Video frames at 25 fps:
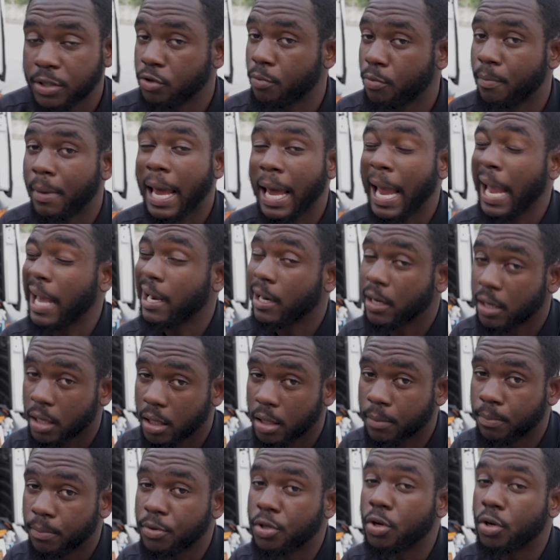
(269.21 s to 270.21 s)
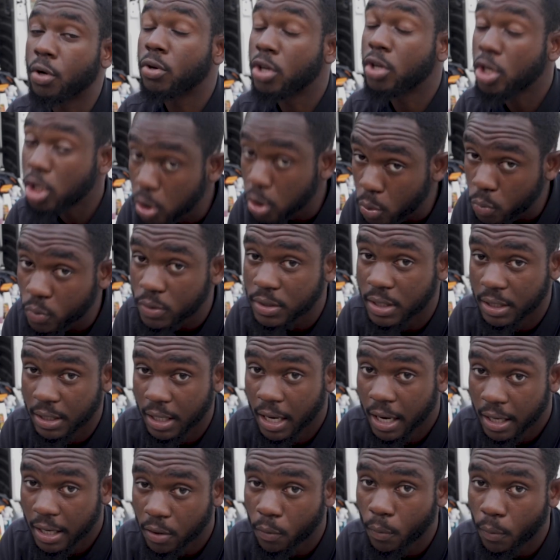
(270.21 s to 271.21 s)
you may end it up,
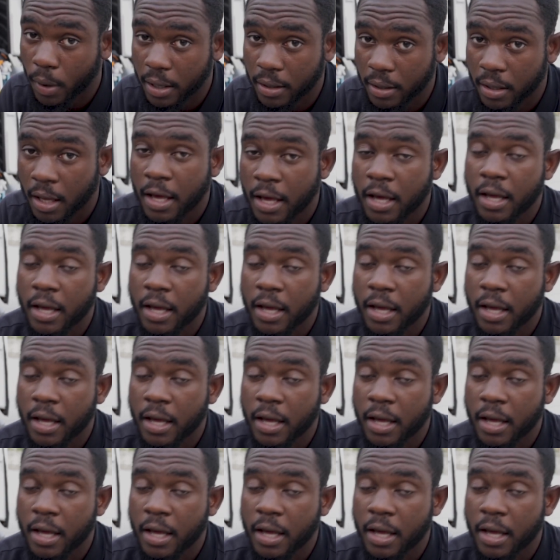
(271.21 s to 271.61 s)
losing in a way.